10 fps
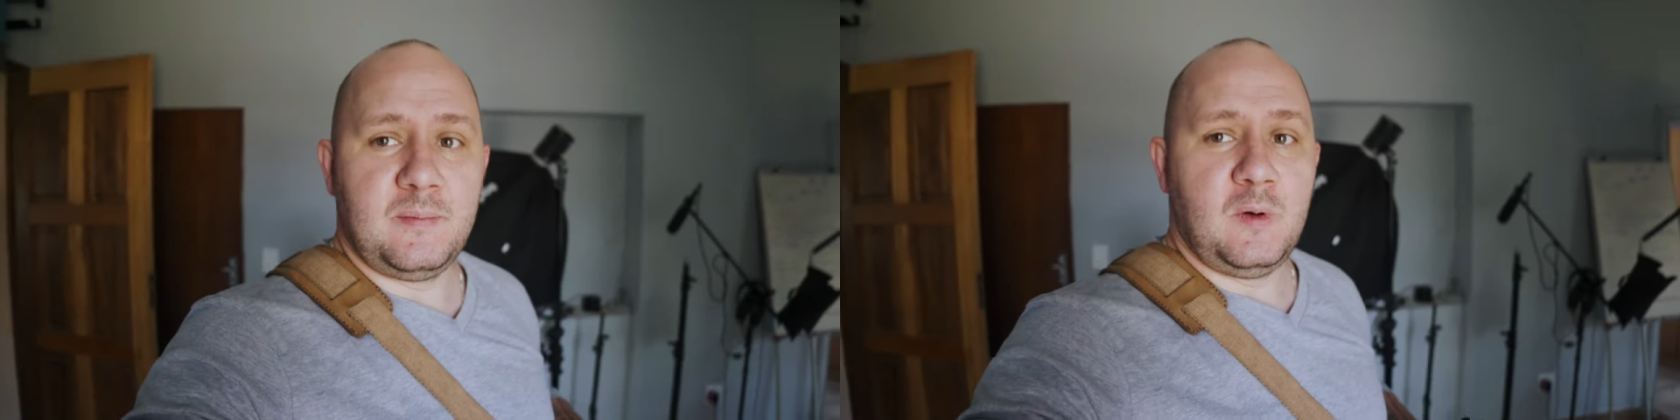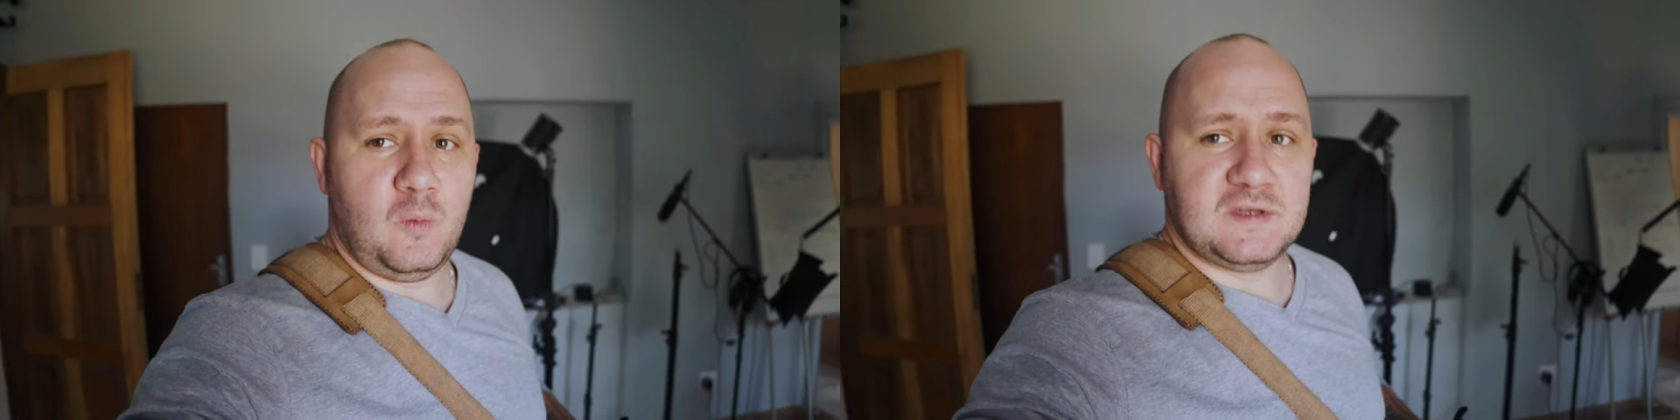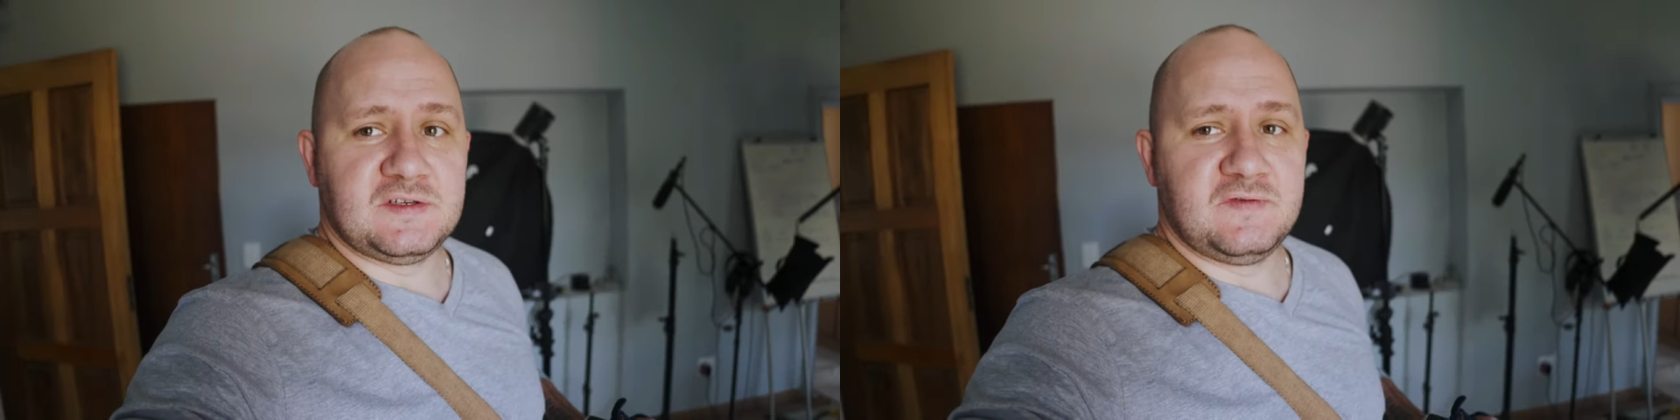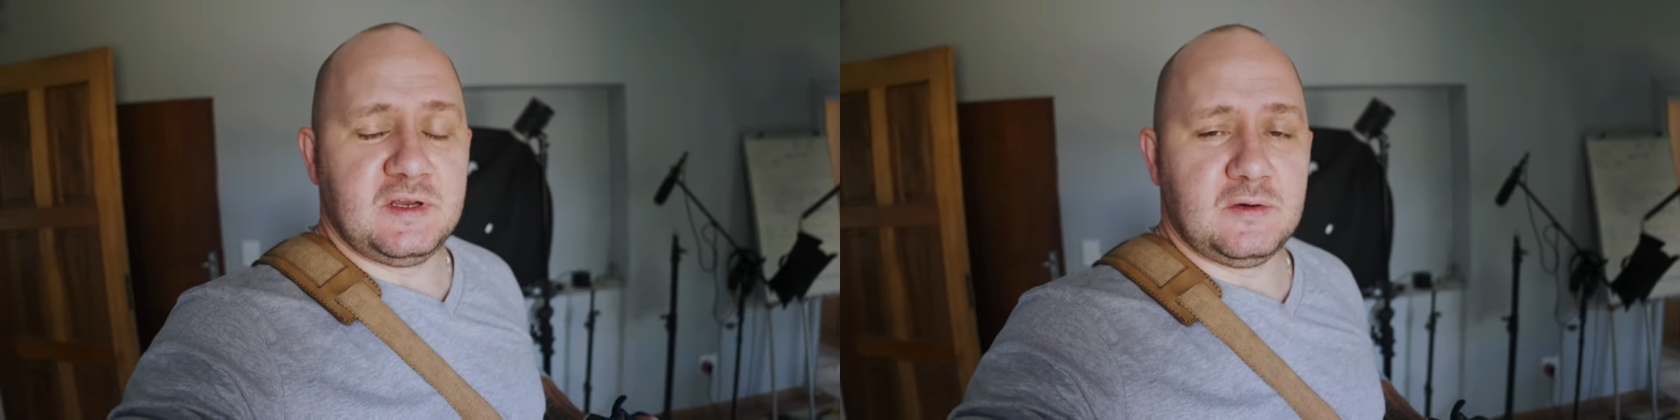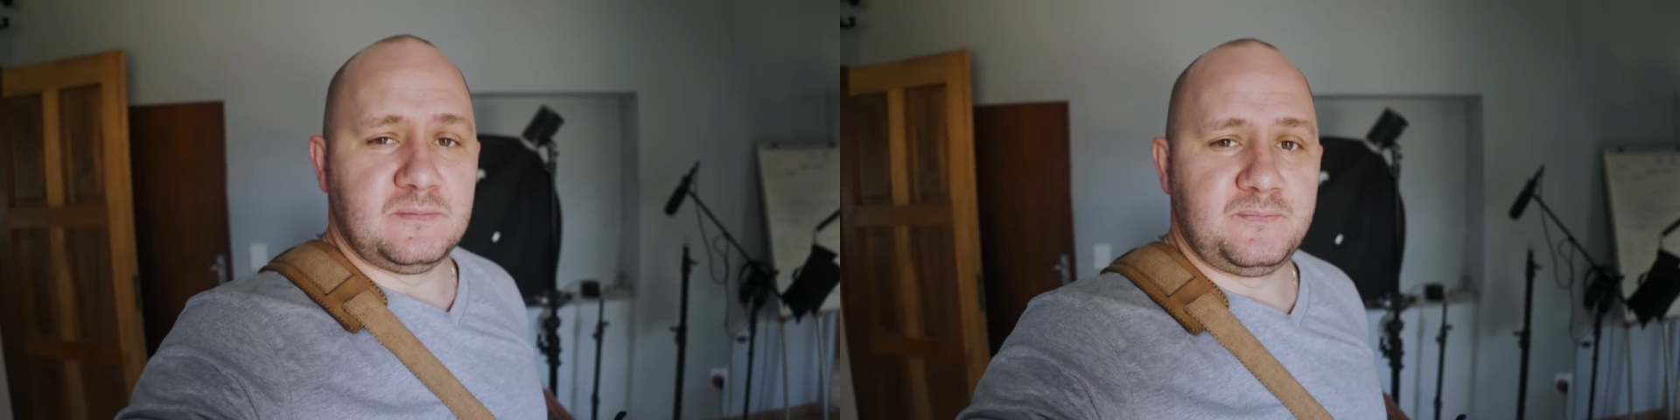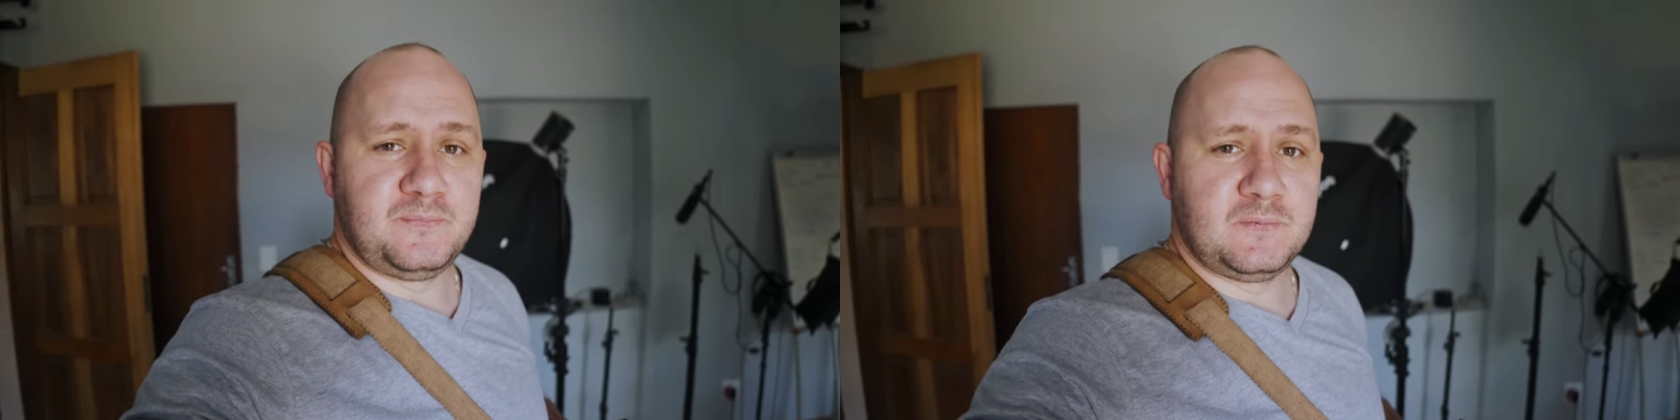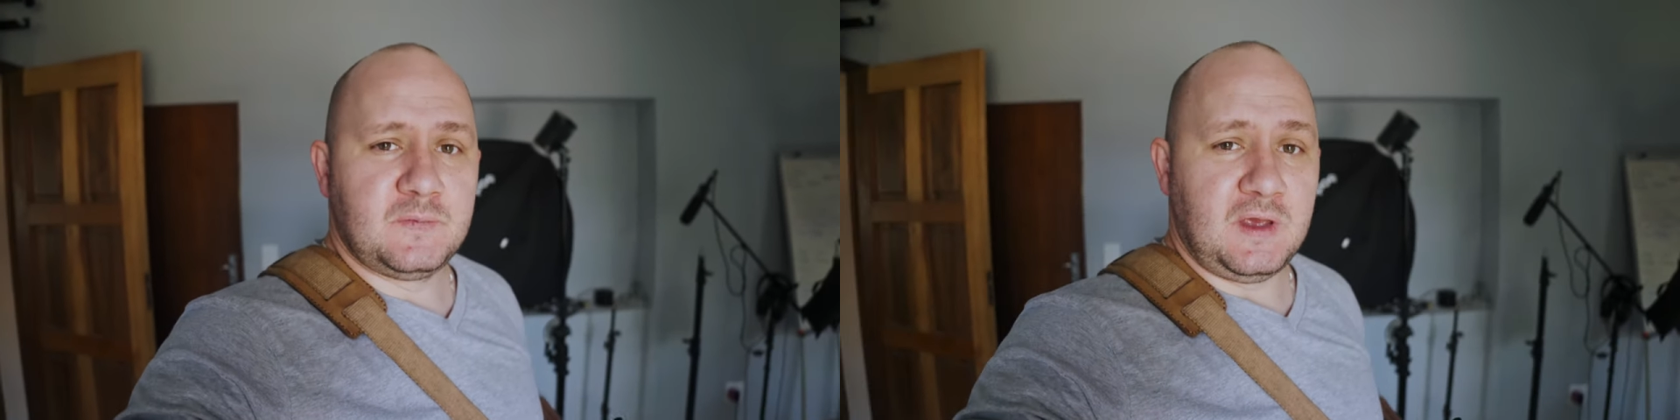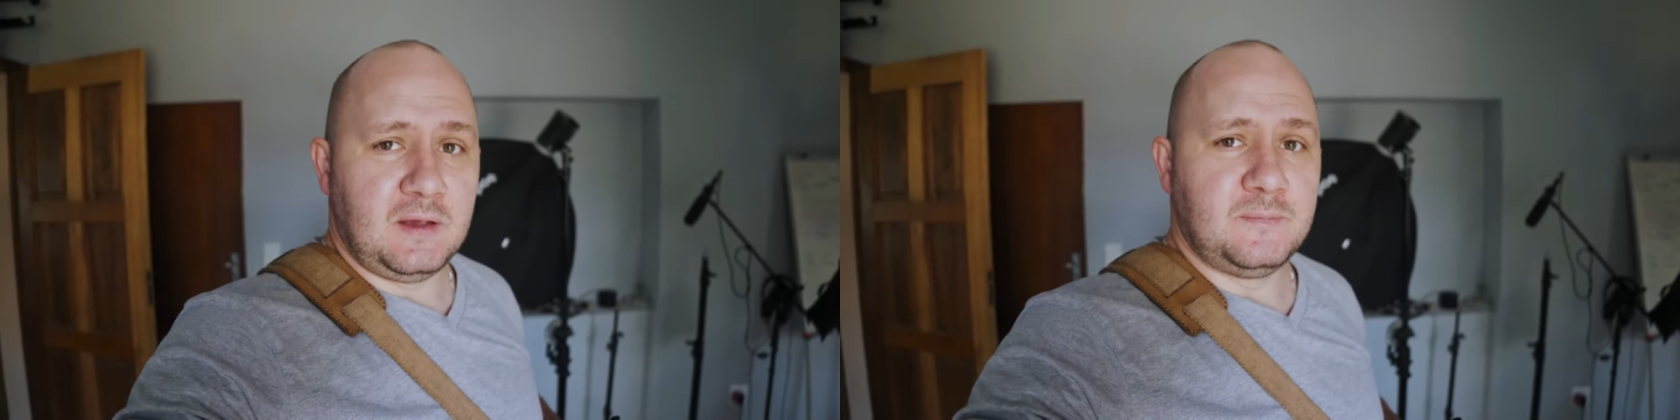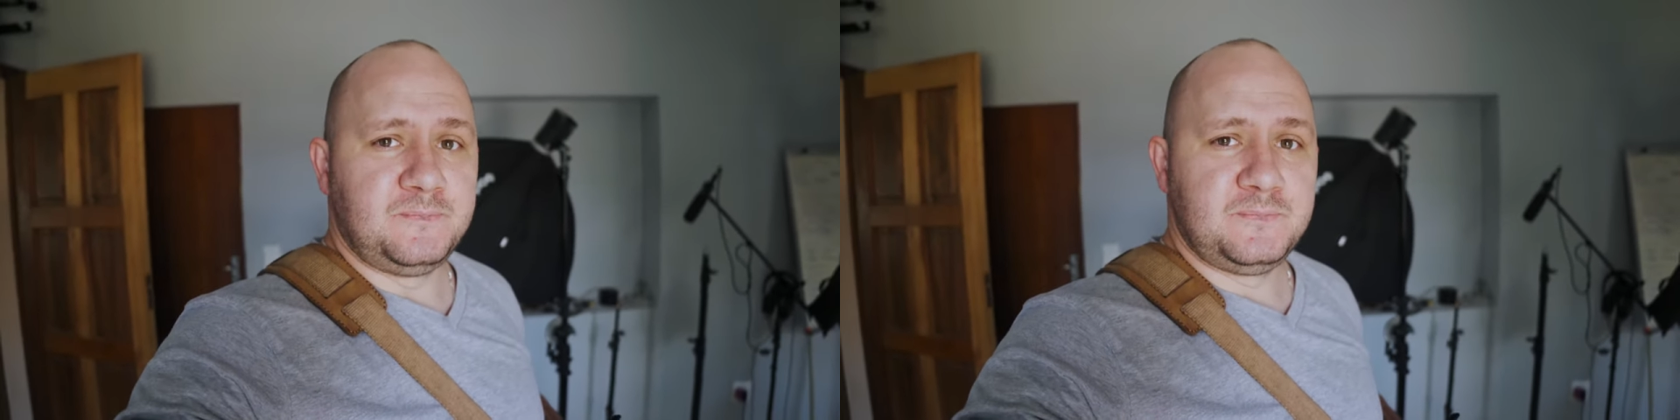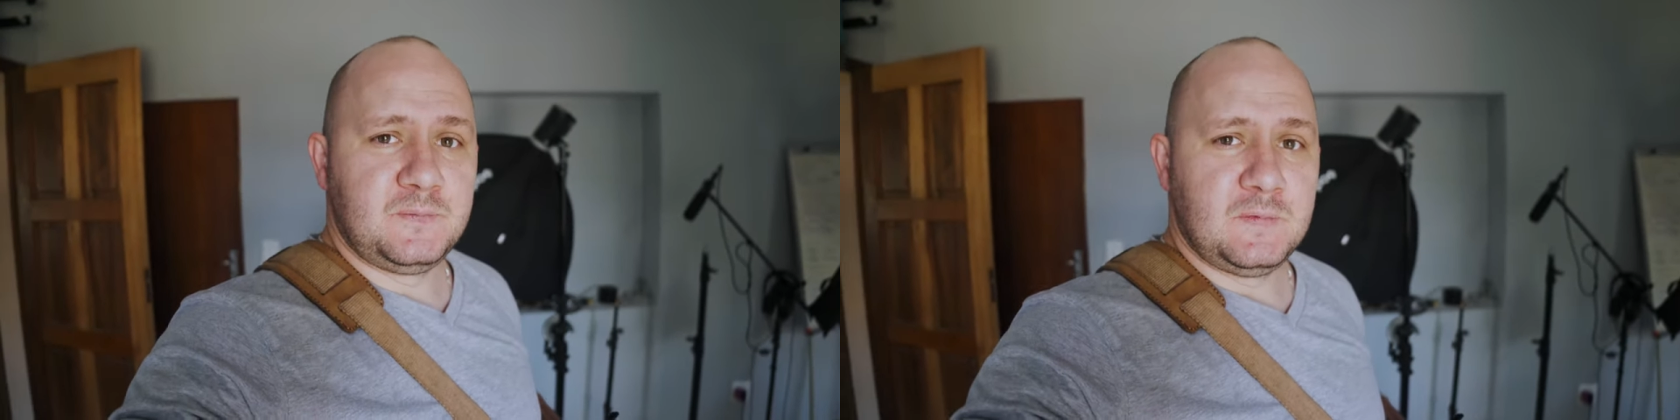and watch the video. Okay,
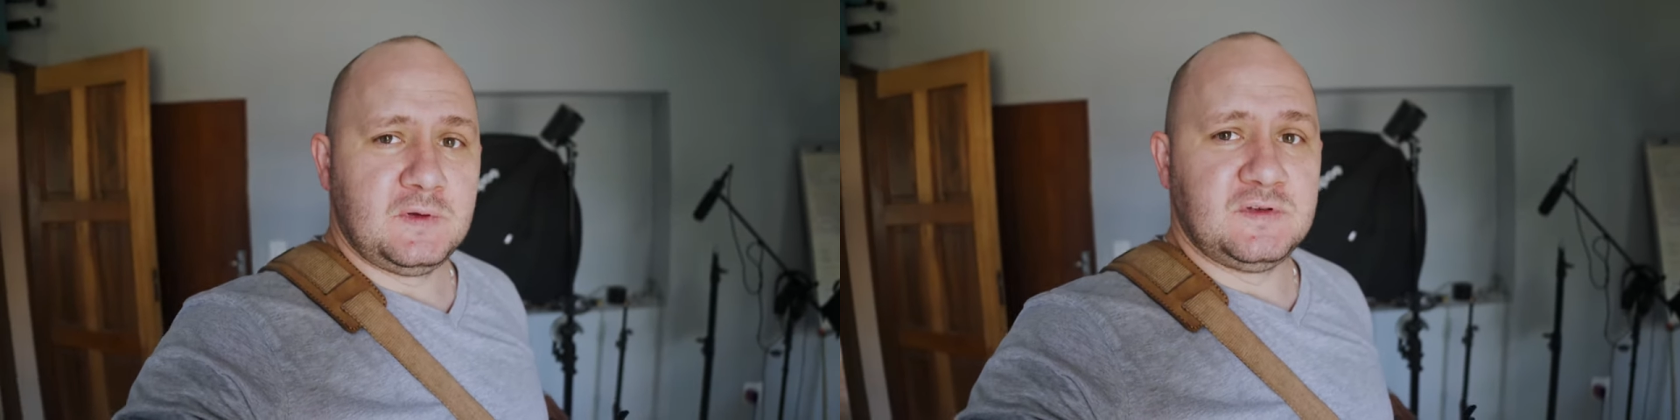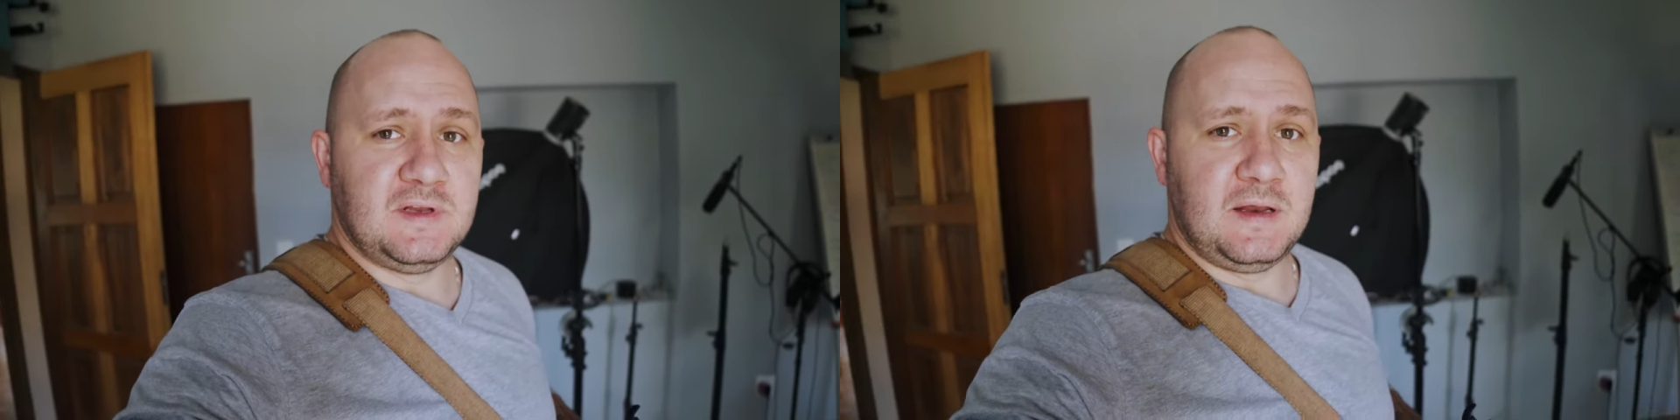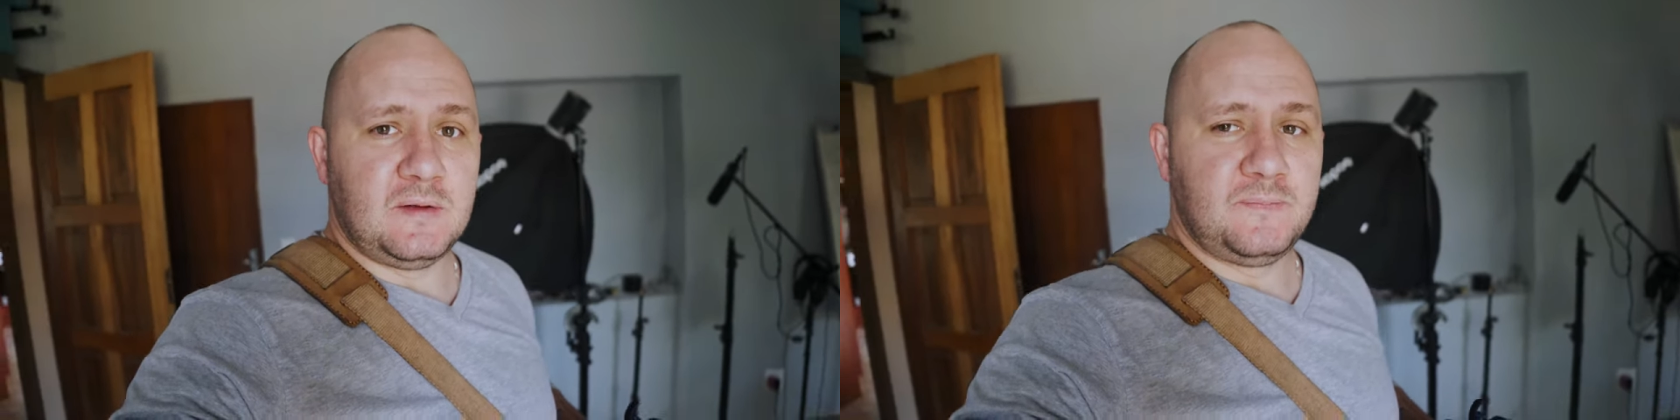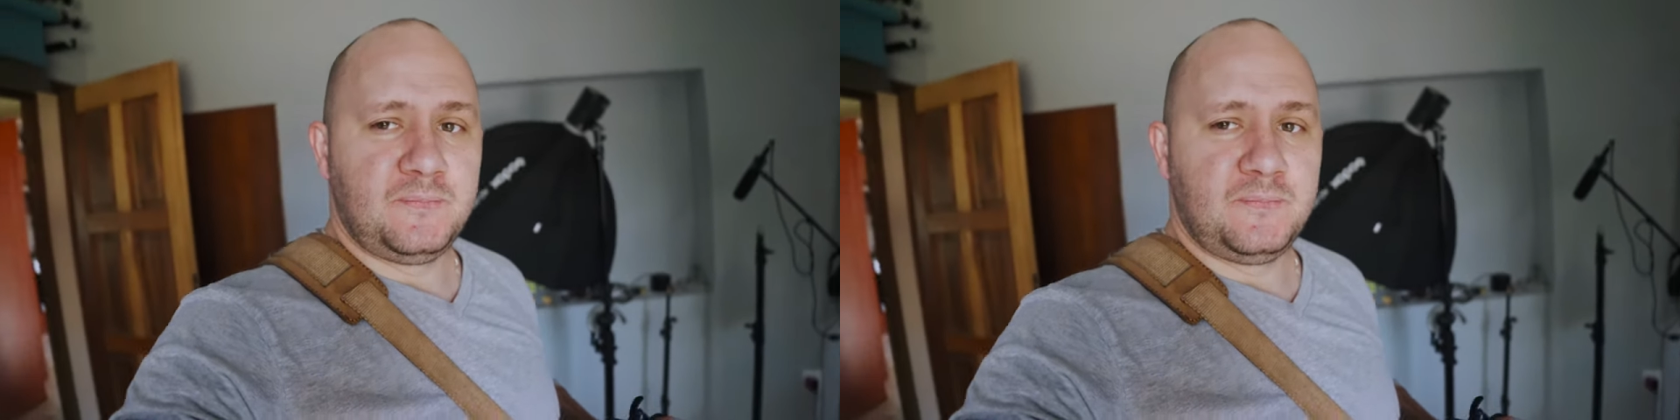see you later.